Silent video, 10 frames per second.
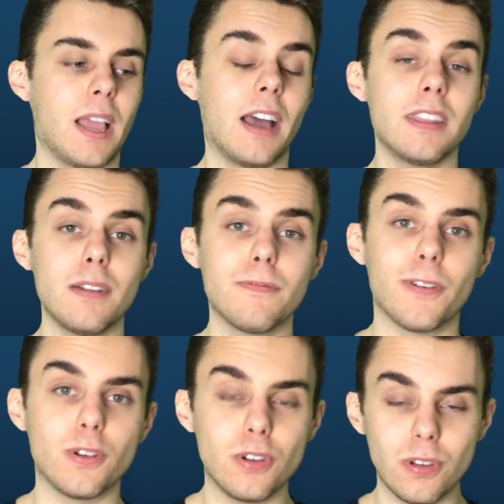And then
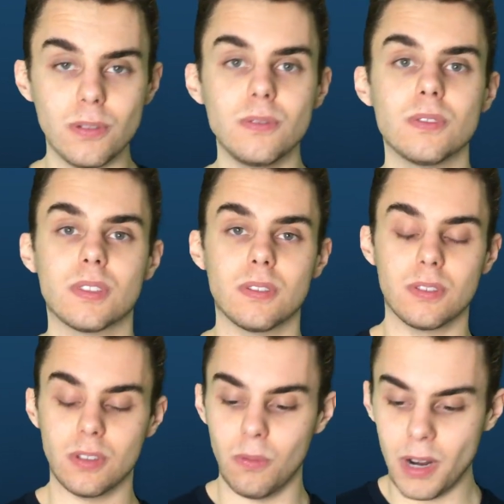for news,
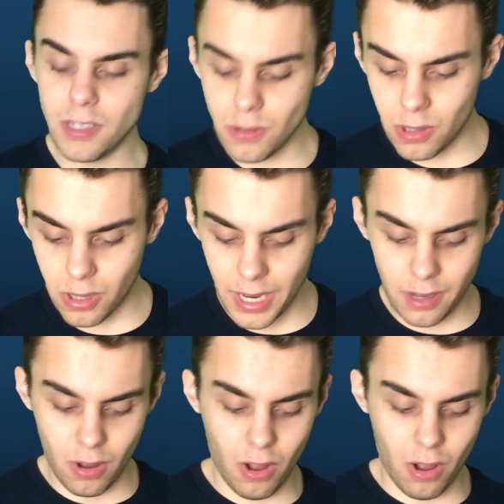so when you click